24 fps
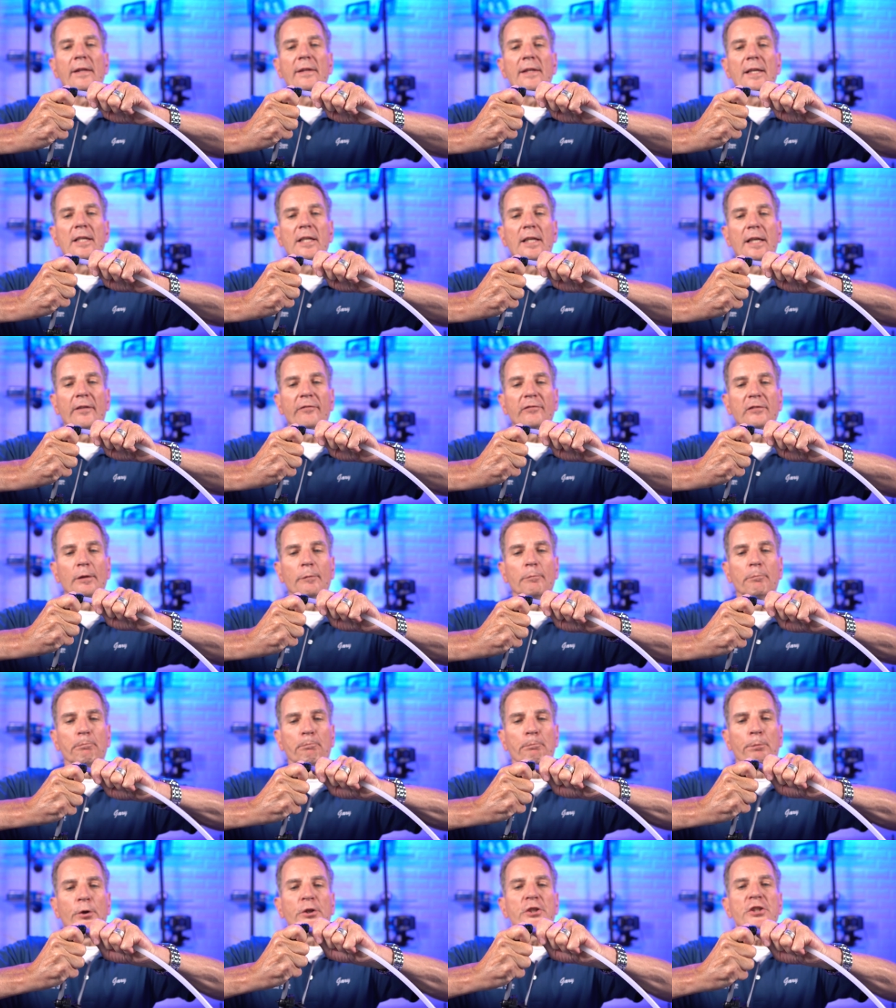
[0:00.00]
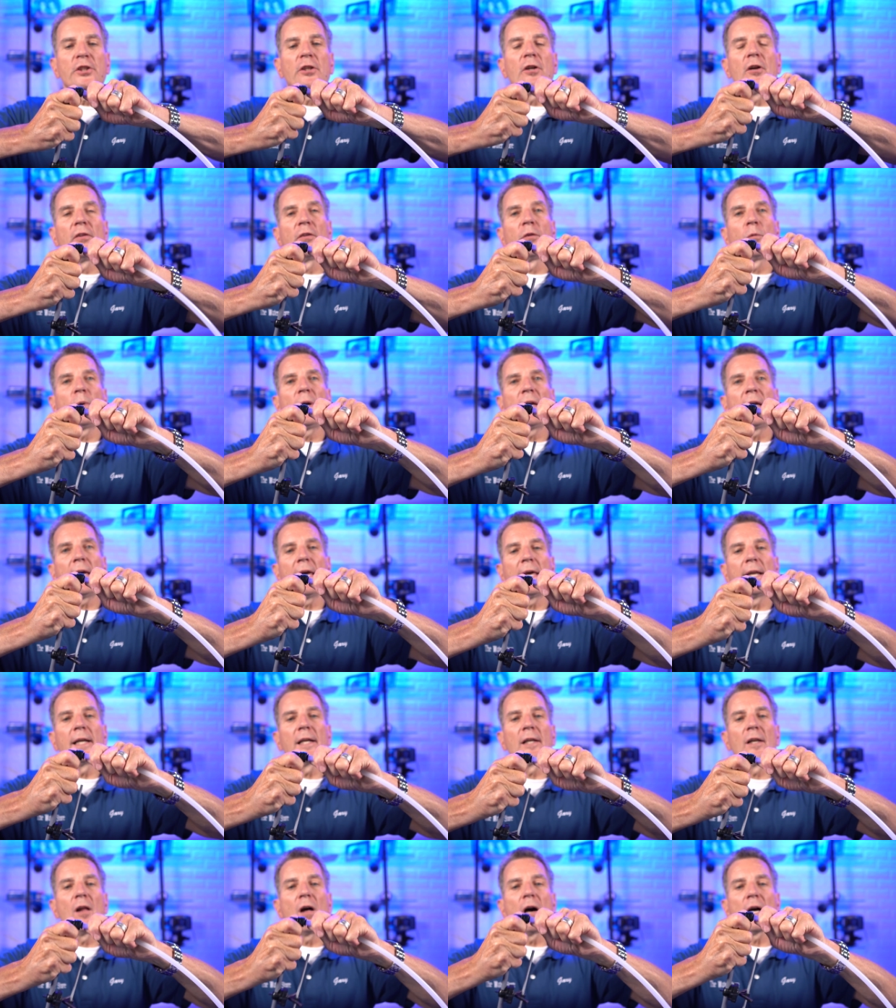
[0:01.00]
and then you got to push it all the way and
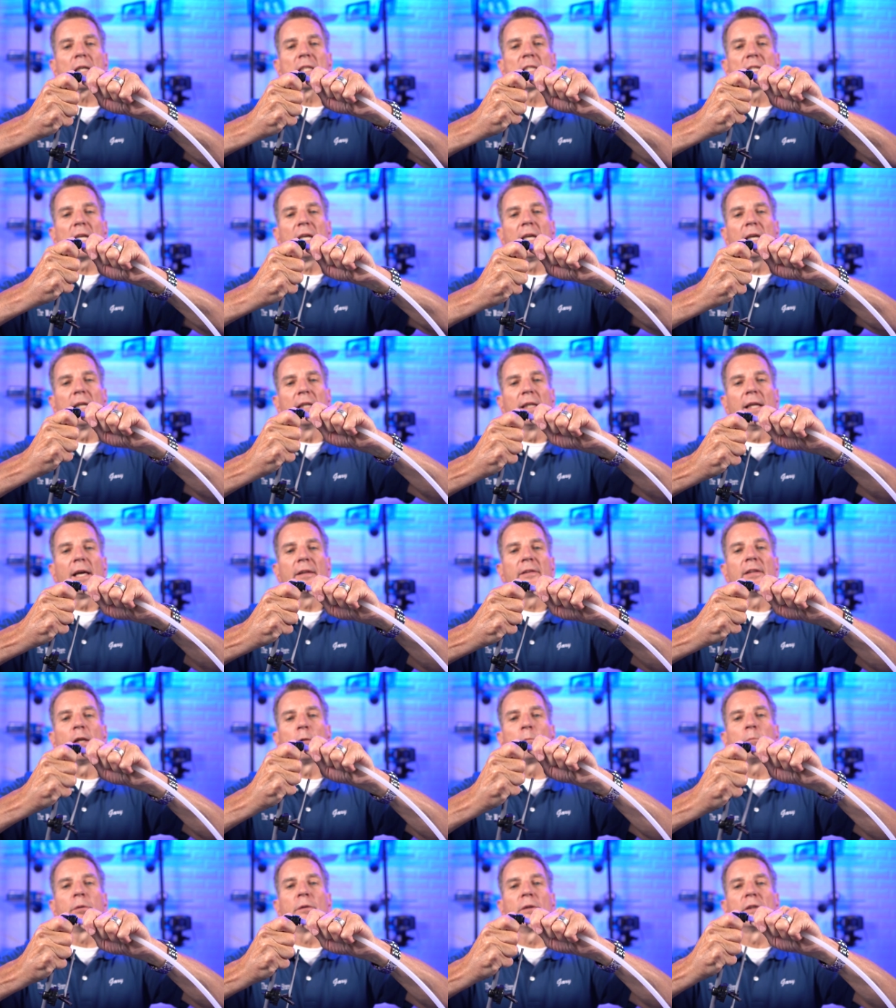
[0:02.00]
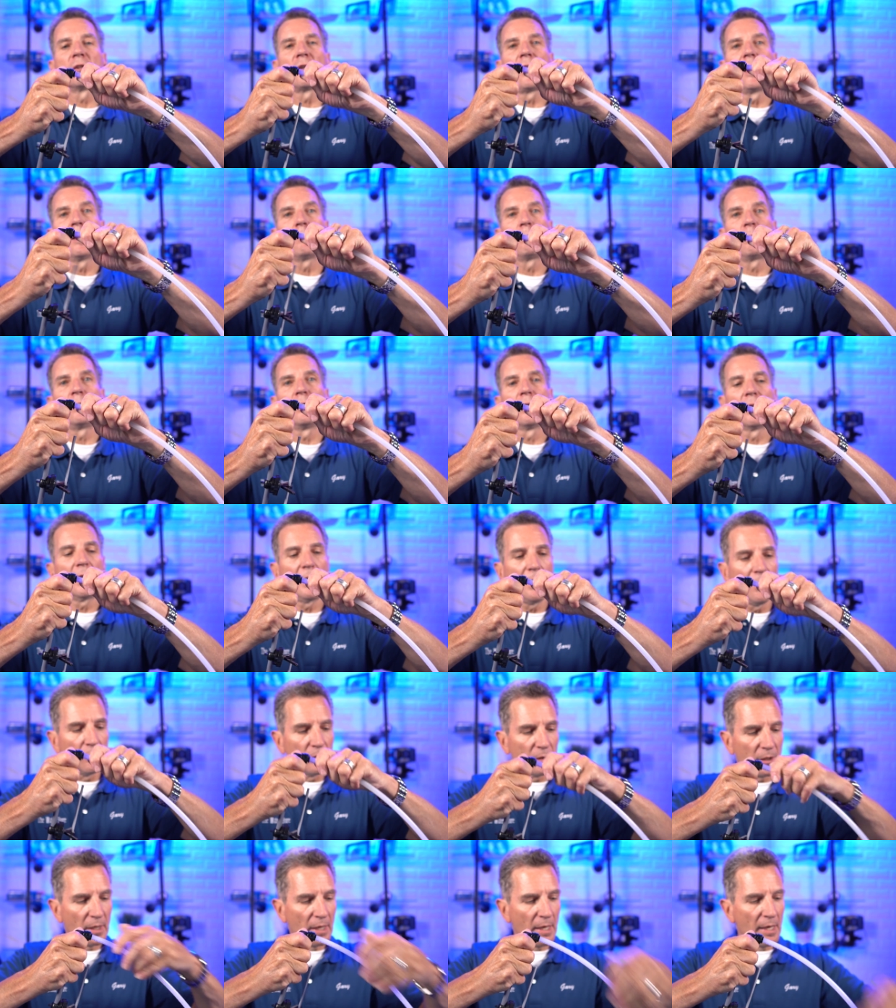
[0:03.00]
it locks in, and then try to pull it
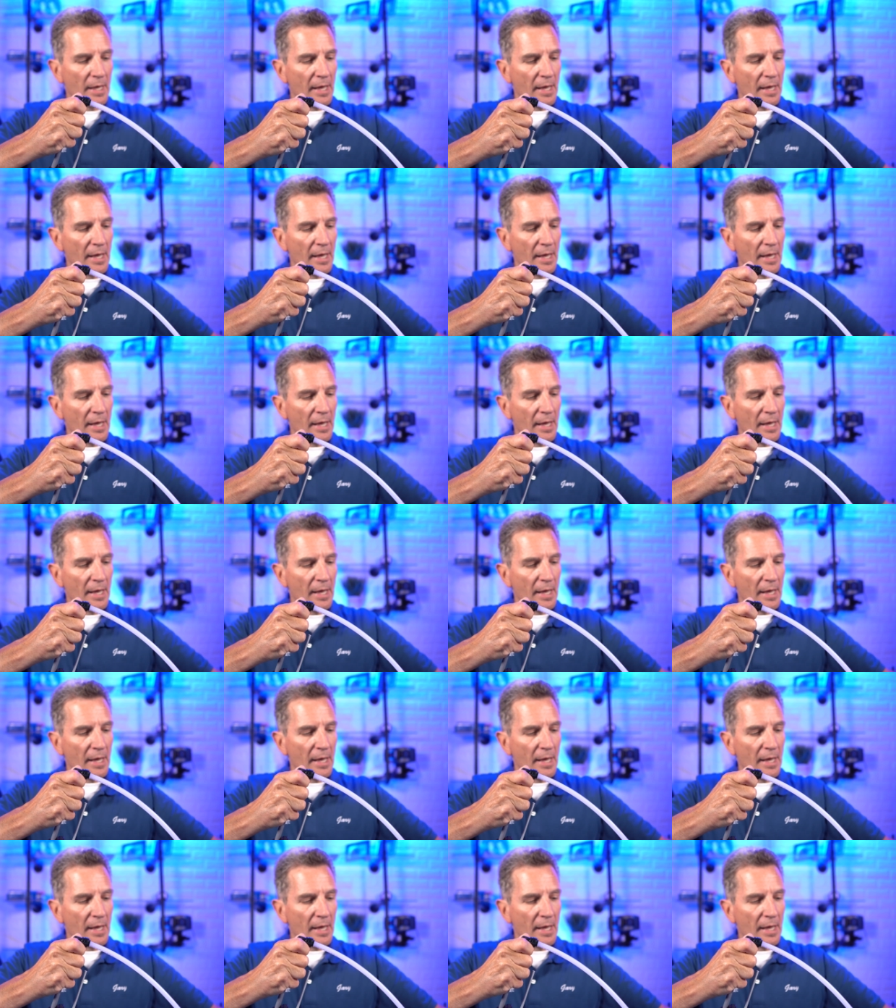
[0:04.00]
out.